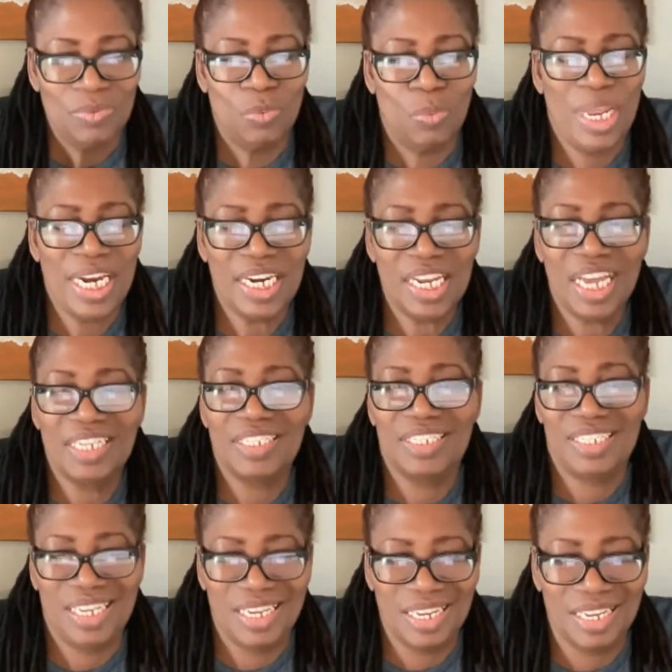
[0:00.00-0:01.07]
When that
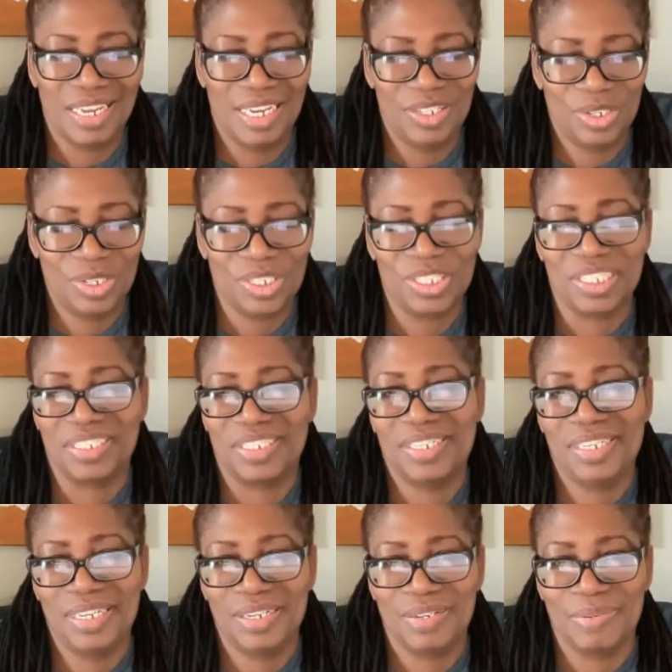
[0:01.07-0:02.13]
thing get on your
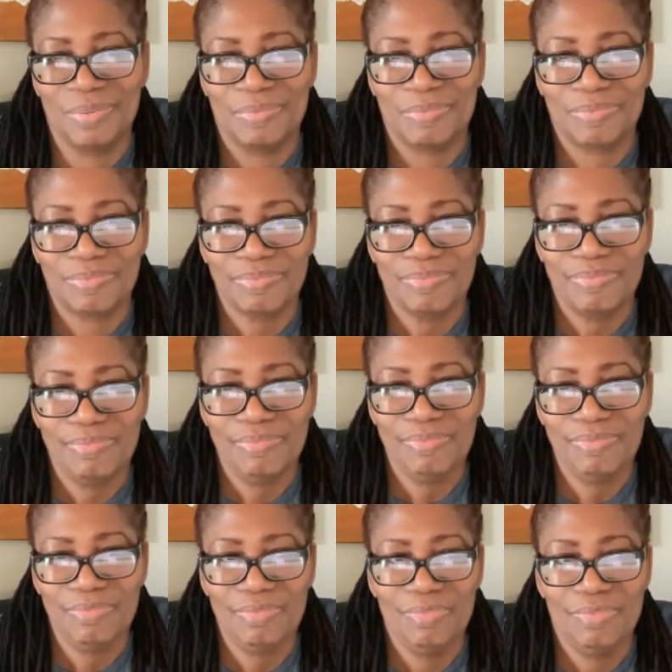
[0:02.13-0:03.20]
skin,
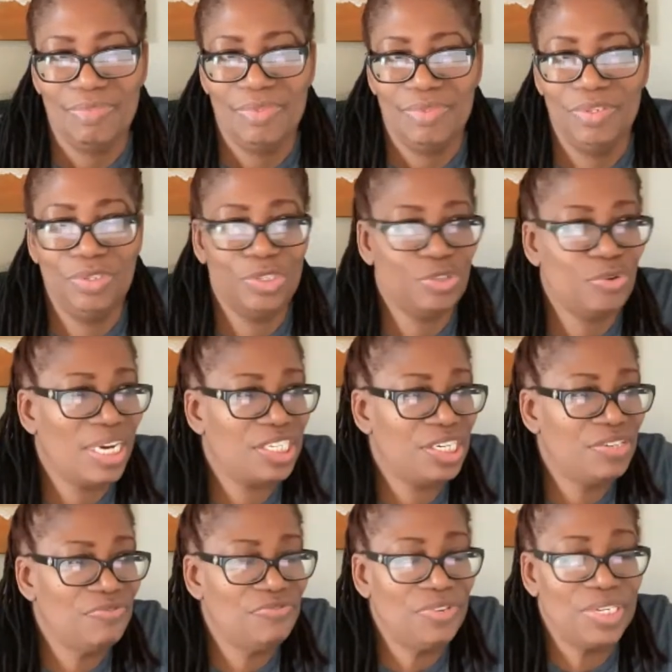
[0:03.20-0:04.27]
you
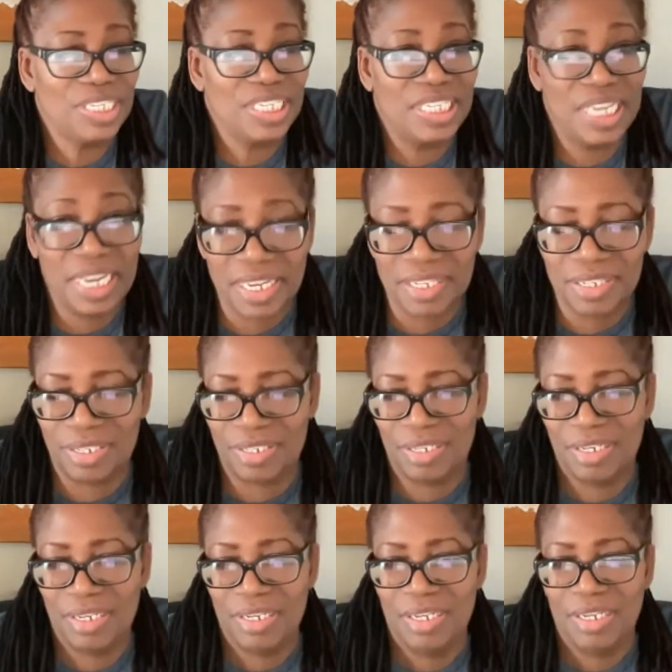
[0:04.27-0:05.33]
scratching for
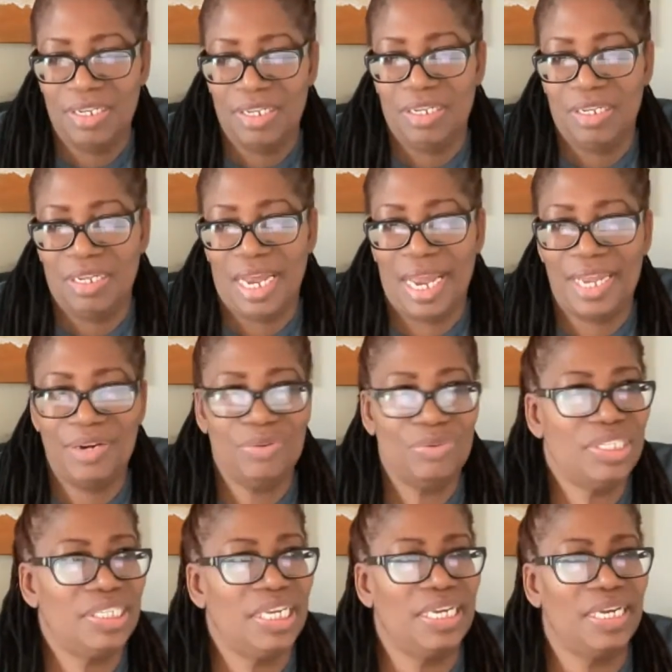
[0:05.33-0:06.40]
days. I
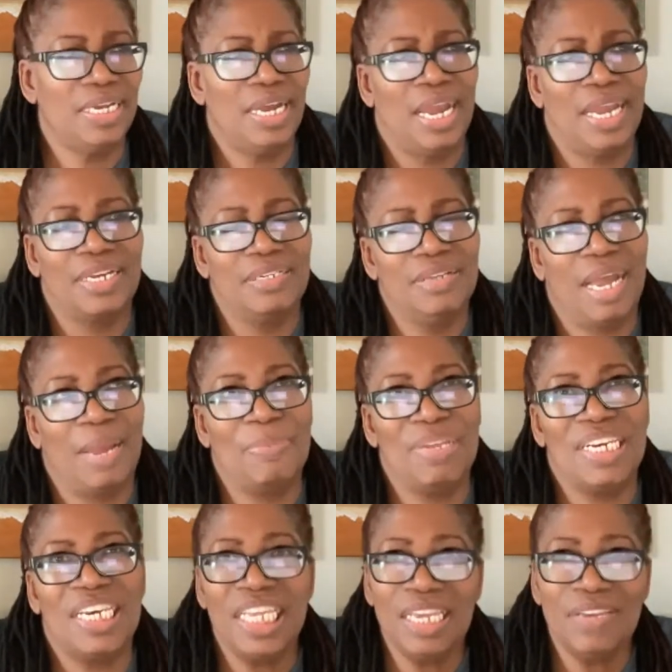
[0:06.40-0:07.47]
don't think, I
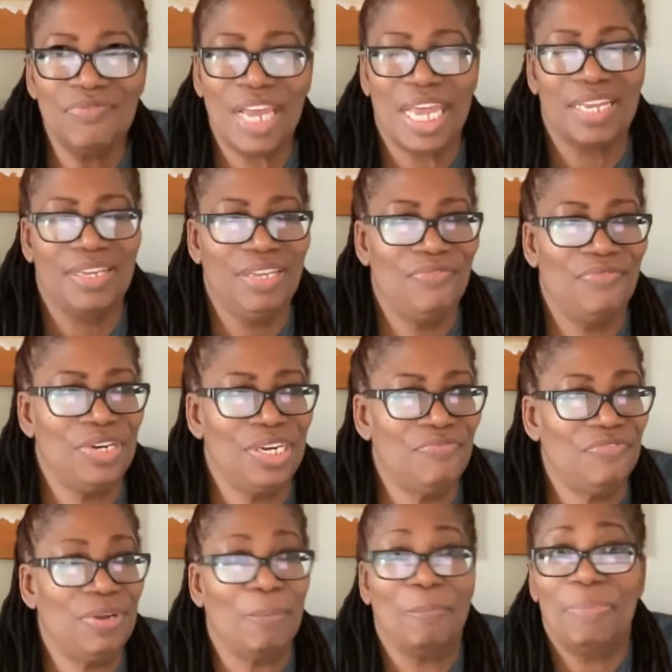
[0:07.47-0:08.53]
believe like even
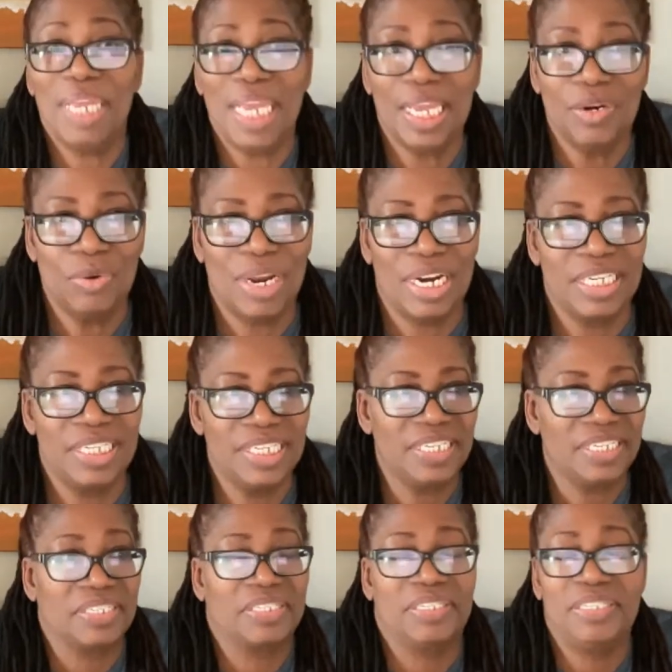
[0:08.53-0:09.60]
if you bathe or anything,
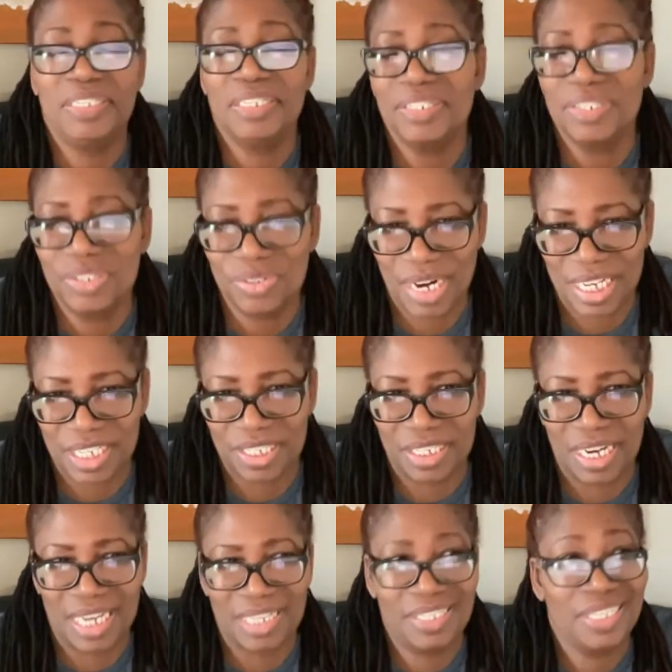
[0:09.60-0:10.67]
you're still
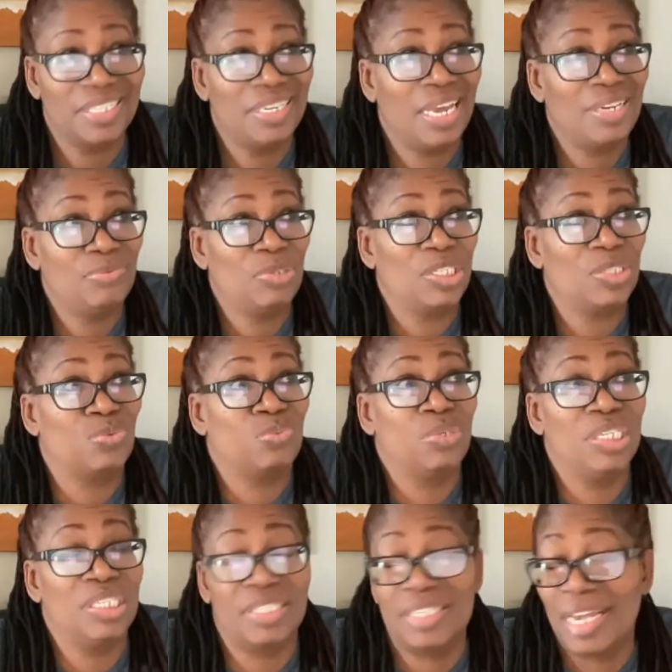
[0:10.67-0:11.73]
scratching. I think that was
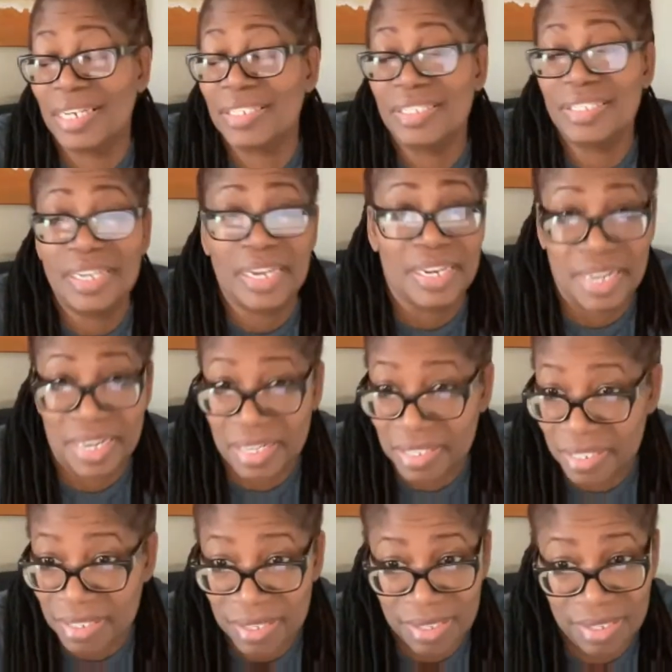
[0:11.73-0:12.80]
worse than stinger
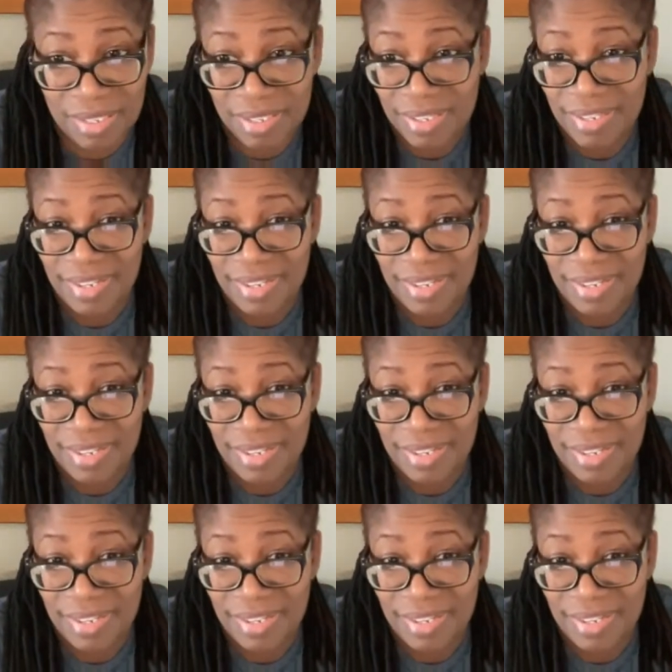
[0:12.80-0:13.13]
neckles.